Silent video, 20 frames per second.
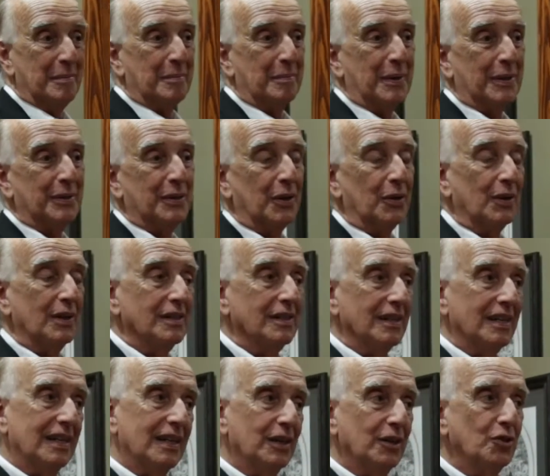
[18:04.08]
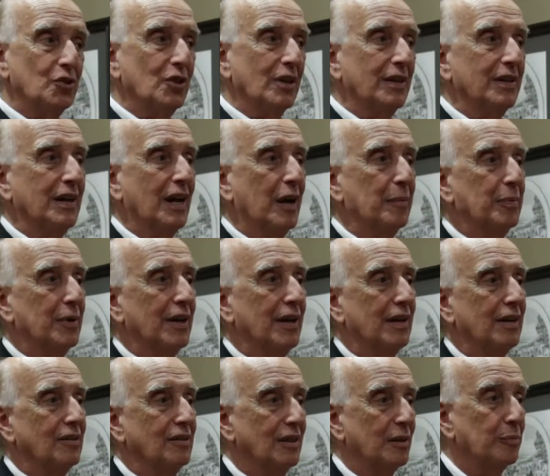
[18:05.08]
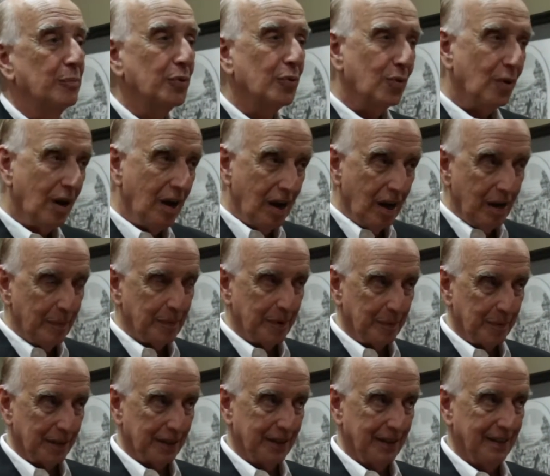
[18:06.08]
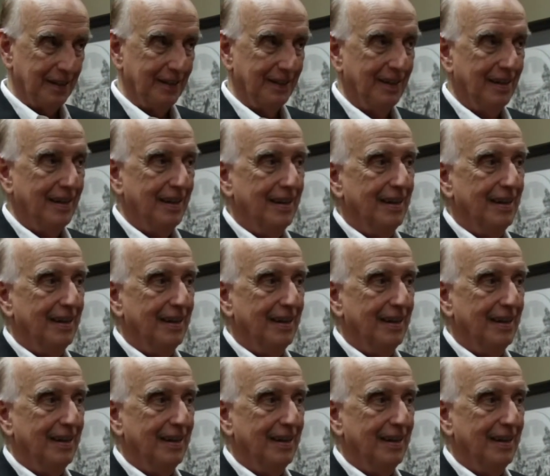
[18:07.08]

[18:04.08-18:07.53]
but there is an energy in the Opera House that probably